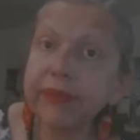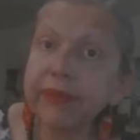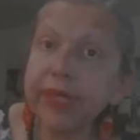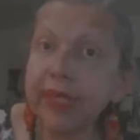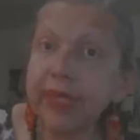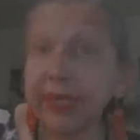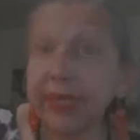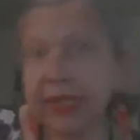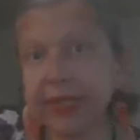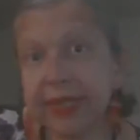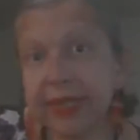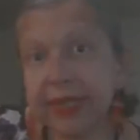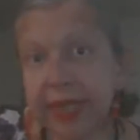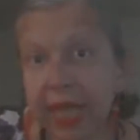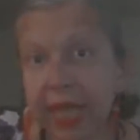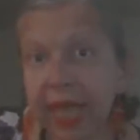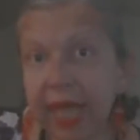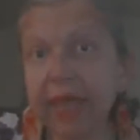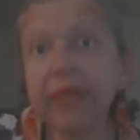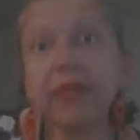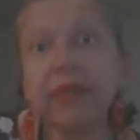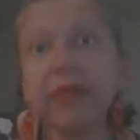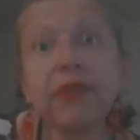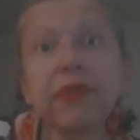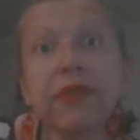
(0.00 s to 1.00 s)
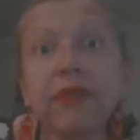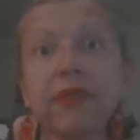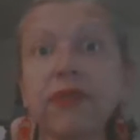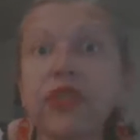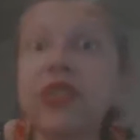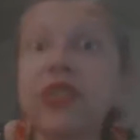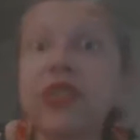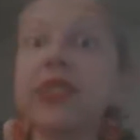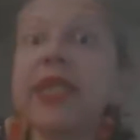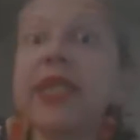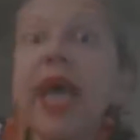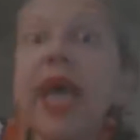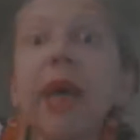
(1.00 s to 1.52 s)
In this case,
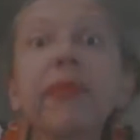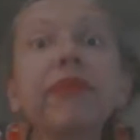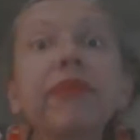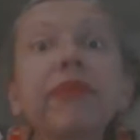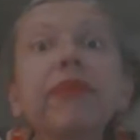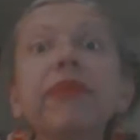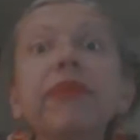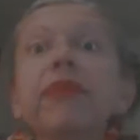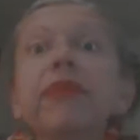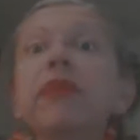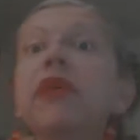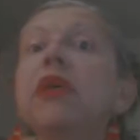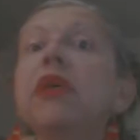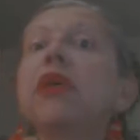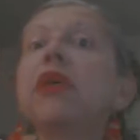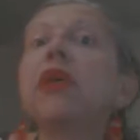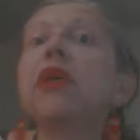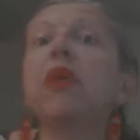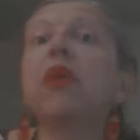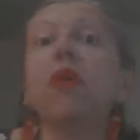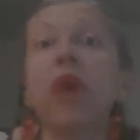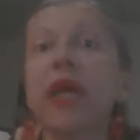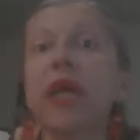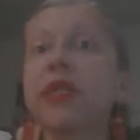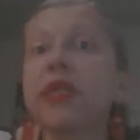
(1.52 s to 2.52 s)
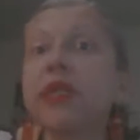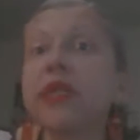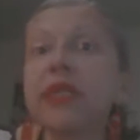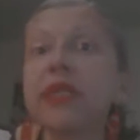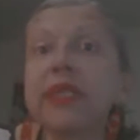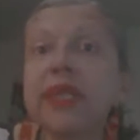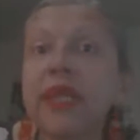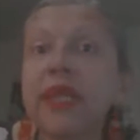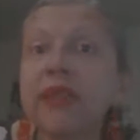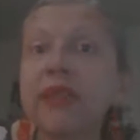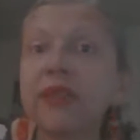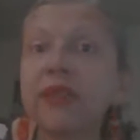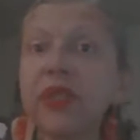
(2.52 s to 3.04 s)
just stop watching
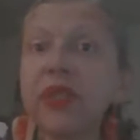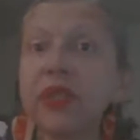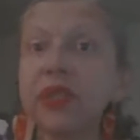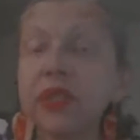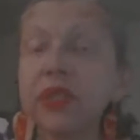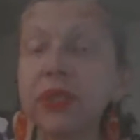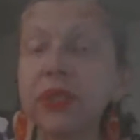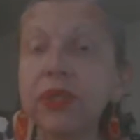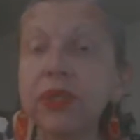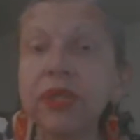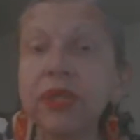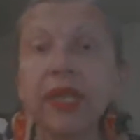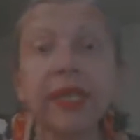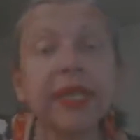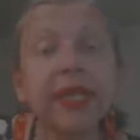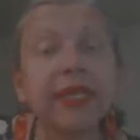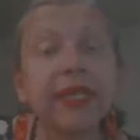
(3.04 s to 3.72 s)
television,